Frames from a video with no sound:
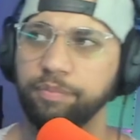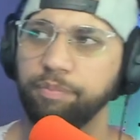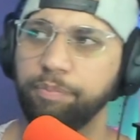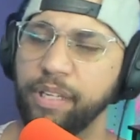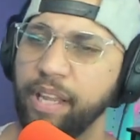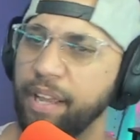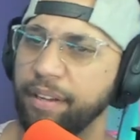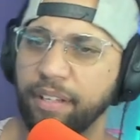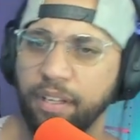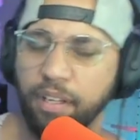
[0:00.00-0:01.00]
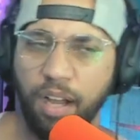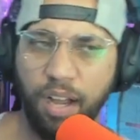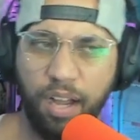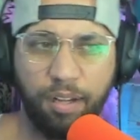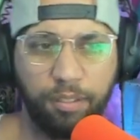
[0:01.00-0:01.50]
But yeah.
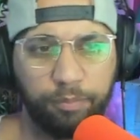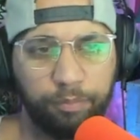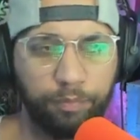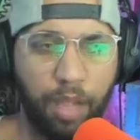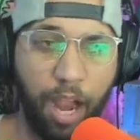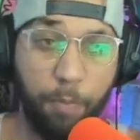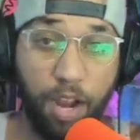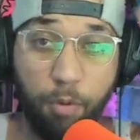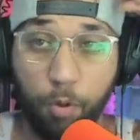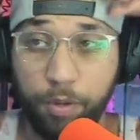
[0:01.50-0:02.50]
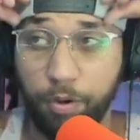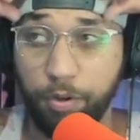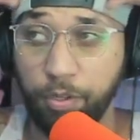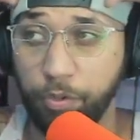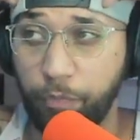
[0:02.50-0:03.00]
Um I probably won't be going
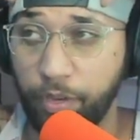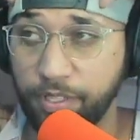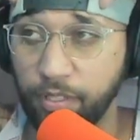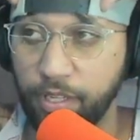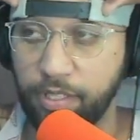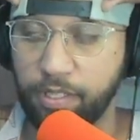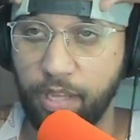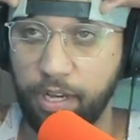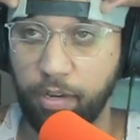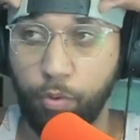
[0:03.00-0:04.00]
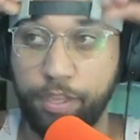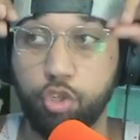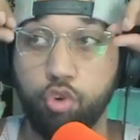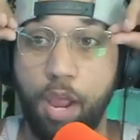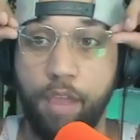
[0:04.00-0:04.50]
to a Lufest unless it's like within
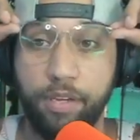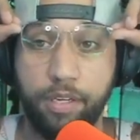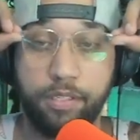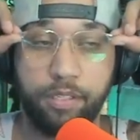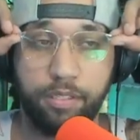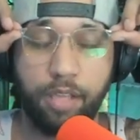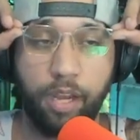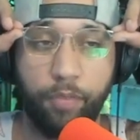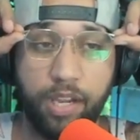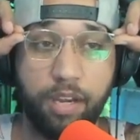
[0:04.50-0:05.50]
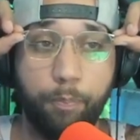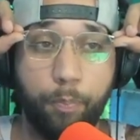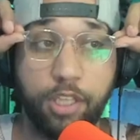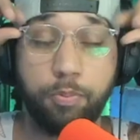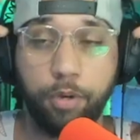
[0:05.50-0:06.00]
driving distance. Like if they did
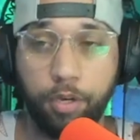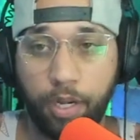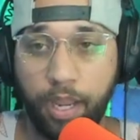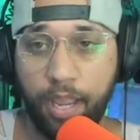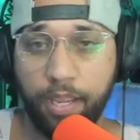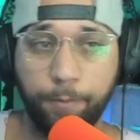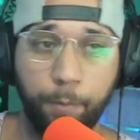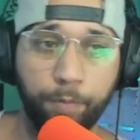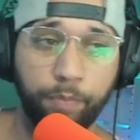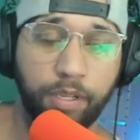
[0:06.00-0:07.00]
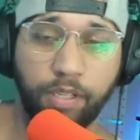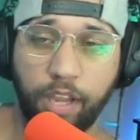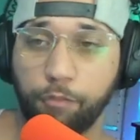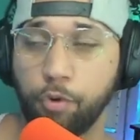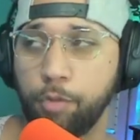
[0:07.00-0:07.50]
Pittsburgh again, like
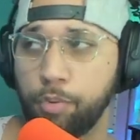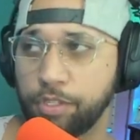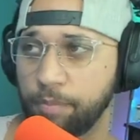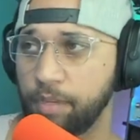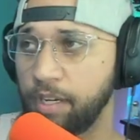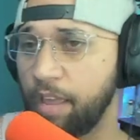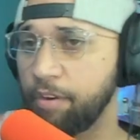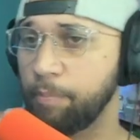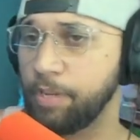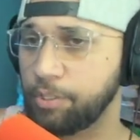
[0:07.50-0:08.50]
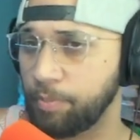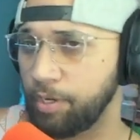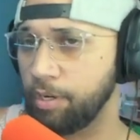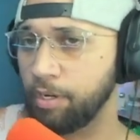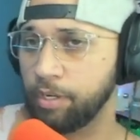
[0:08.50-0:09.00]
if Rudy put something together in
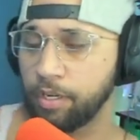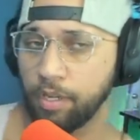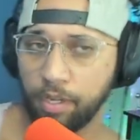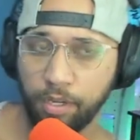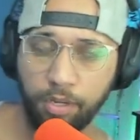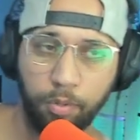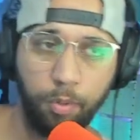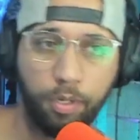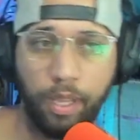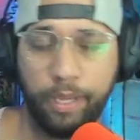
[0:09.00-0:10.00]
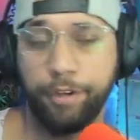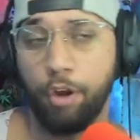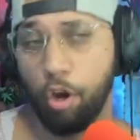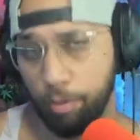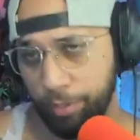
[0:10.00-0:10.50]
Pittsburgh or like Inner
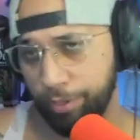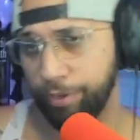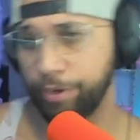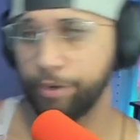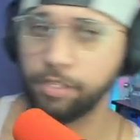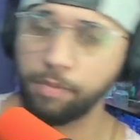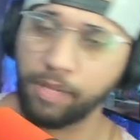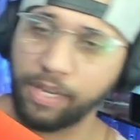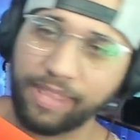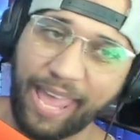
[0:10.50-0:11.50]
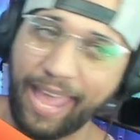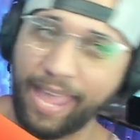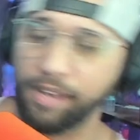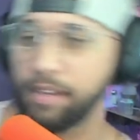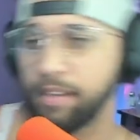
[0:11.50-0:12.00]
Harbor or something like
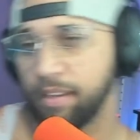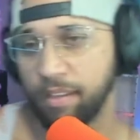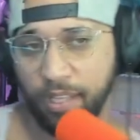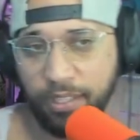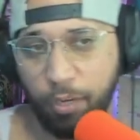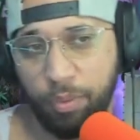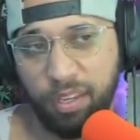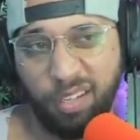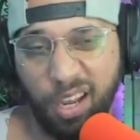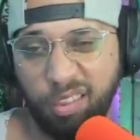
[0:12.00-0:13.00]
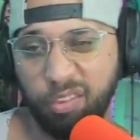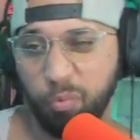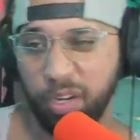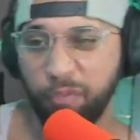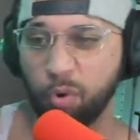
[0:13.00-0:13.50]
that that's like within like
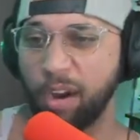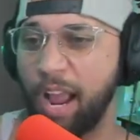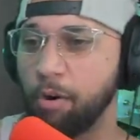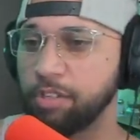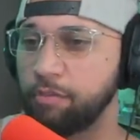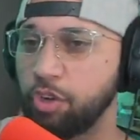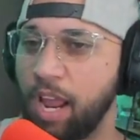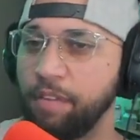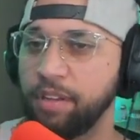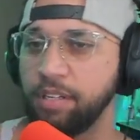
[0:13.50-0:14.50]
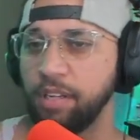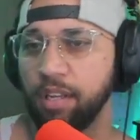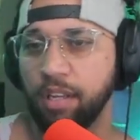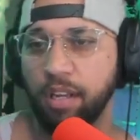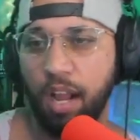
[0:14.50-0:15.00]
three four hours of driving
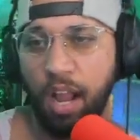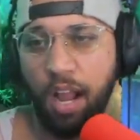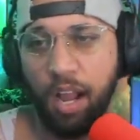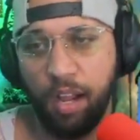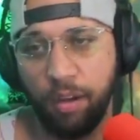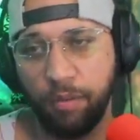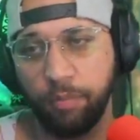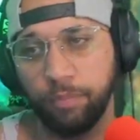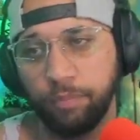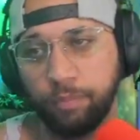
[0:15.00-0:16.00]
um